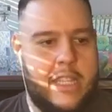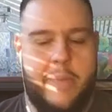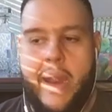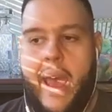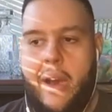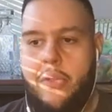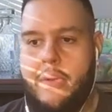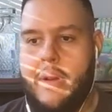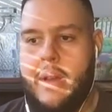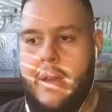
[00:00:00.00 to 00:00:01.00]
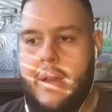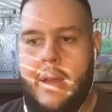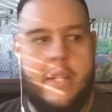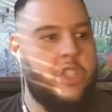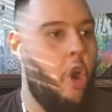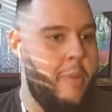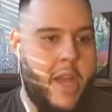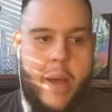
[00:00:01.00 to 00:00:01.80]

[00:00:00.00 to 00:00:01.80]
he's been out. Tobi